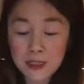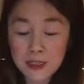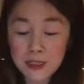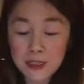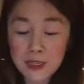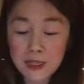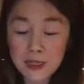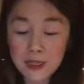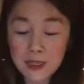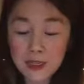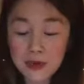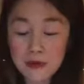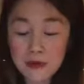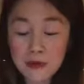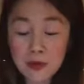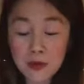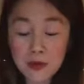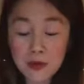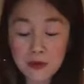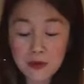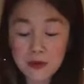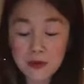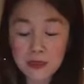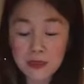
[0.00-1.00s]
Taking a
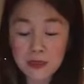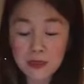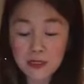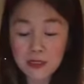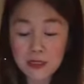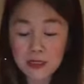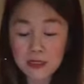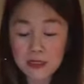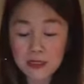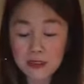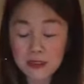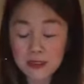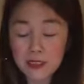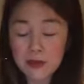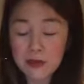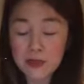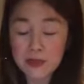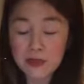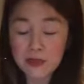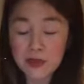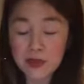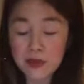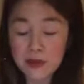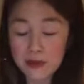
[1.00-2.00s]
moment to
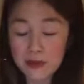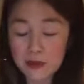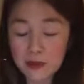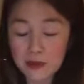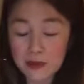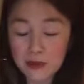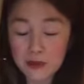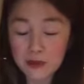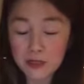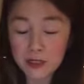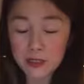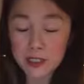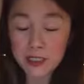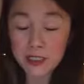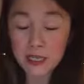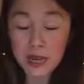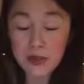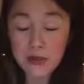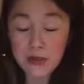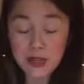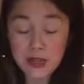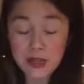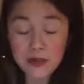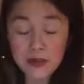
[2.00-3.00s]
be grateful for this
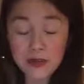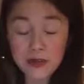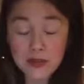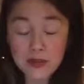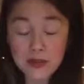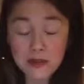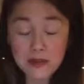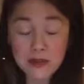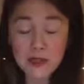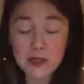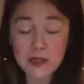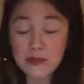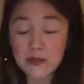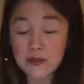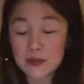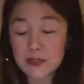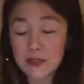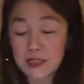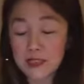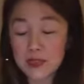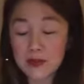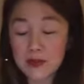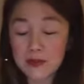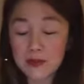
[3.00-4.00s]
time that you've taken for
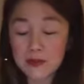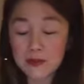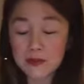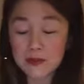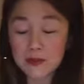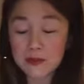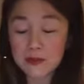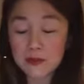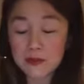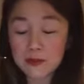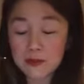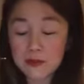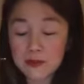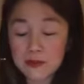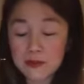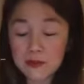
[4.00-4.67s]
yourself.